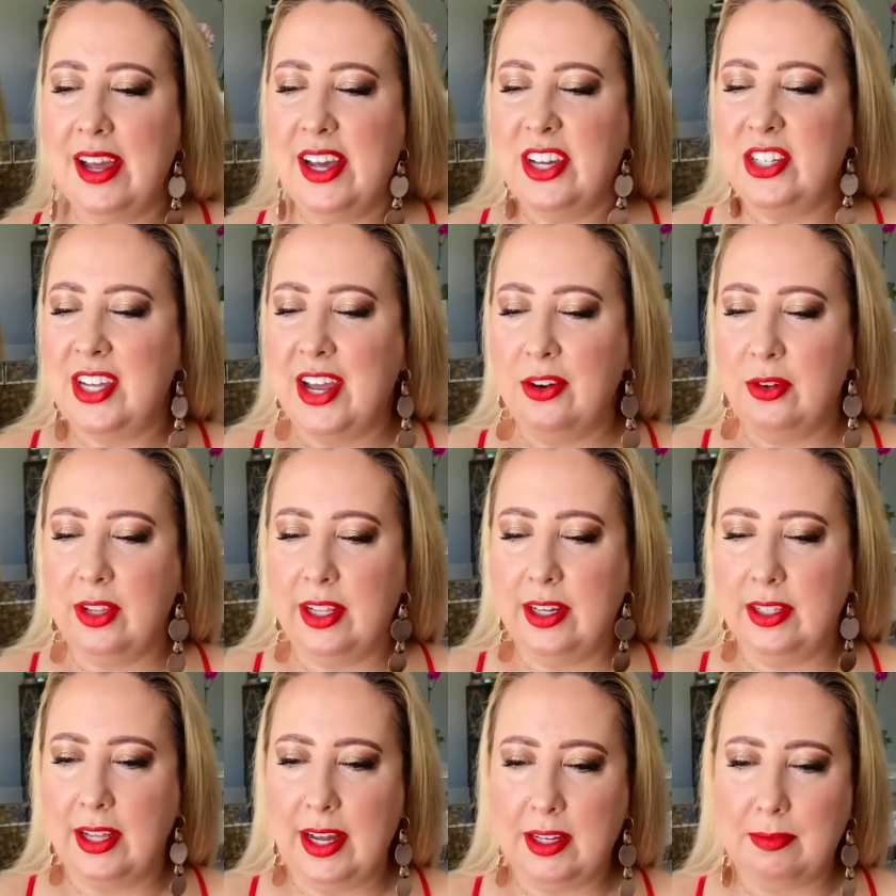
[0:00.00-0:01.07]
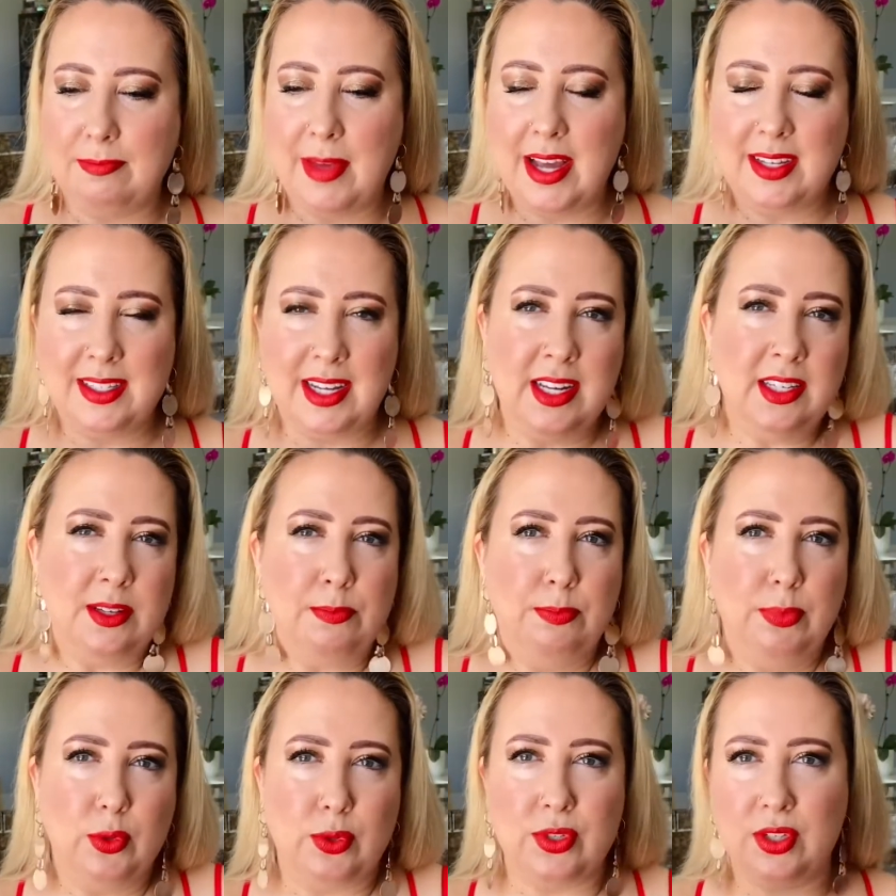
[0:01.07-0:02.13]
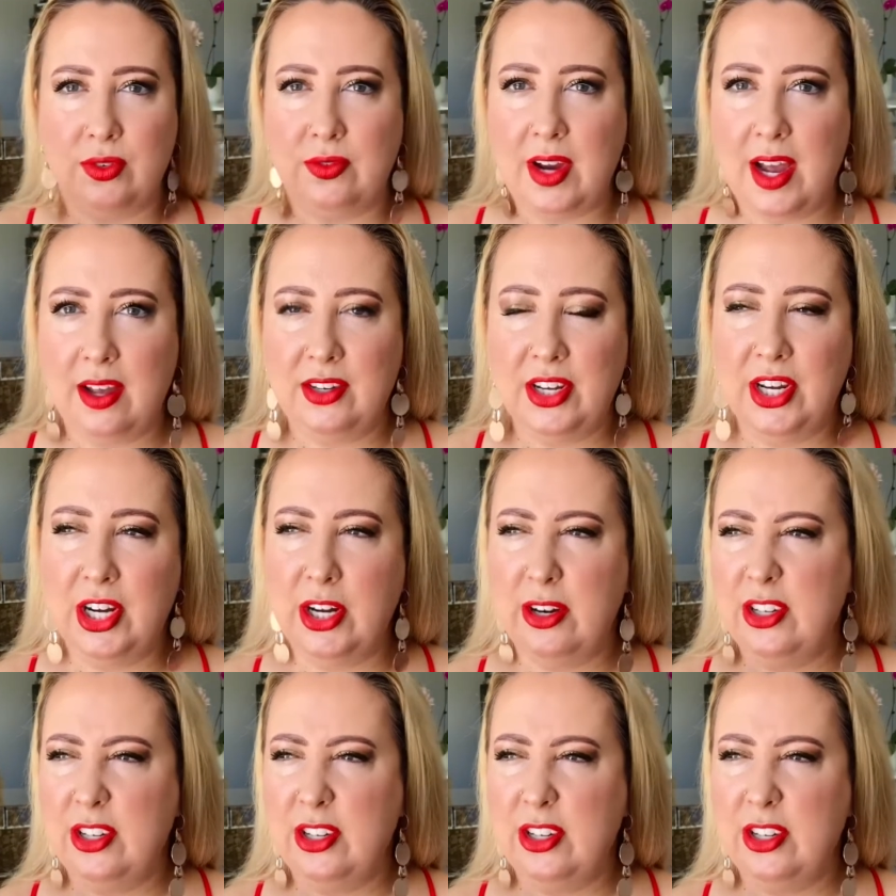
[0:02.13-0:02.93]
she had all her like magazines and books around her,